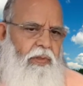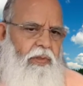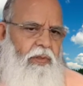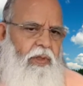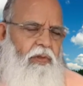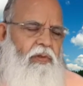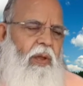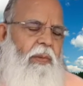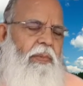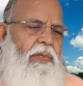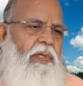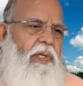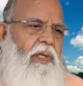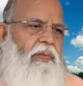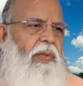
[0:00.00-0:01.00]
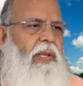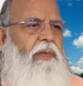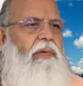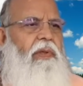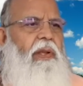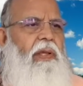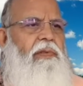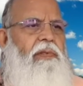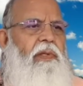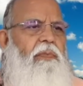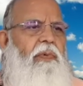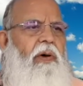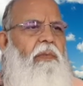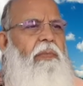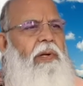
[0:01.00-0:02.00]
And Swamiji, whenever I sit
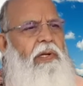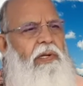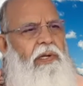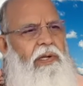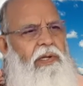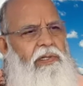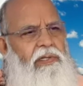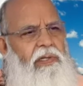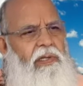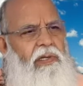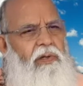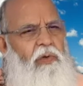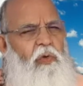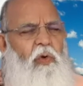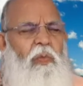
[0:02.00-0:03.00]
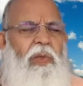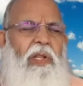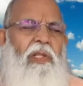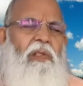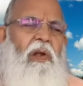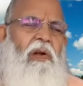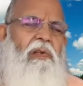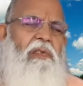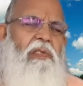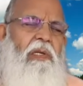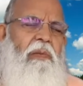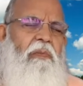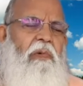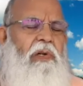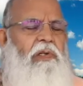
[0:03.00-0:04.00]
for meditation, too many thoughts
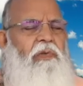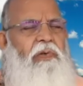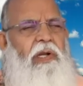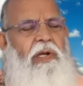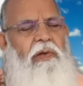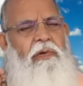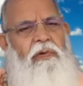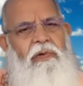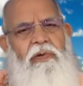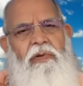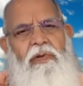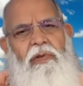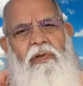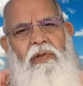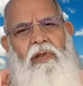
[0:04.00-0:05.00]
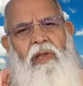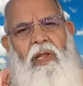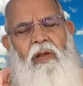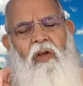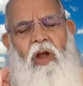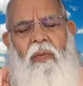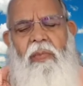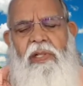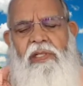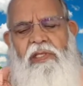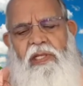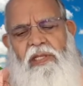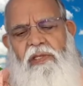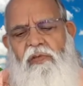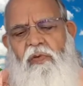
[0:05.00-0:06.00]
come, what should I do? Common
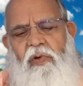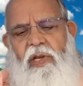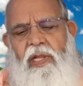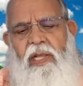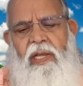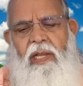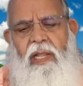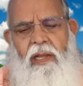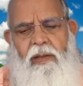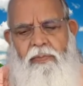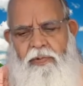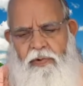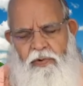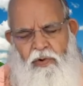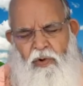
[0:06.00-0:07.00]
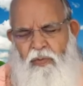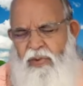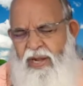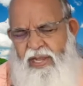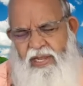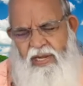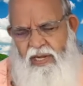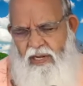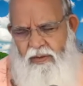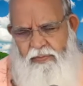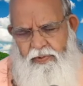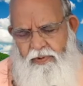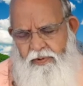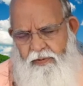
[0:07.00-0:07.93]
sense only can help you. Nobody can help you.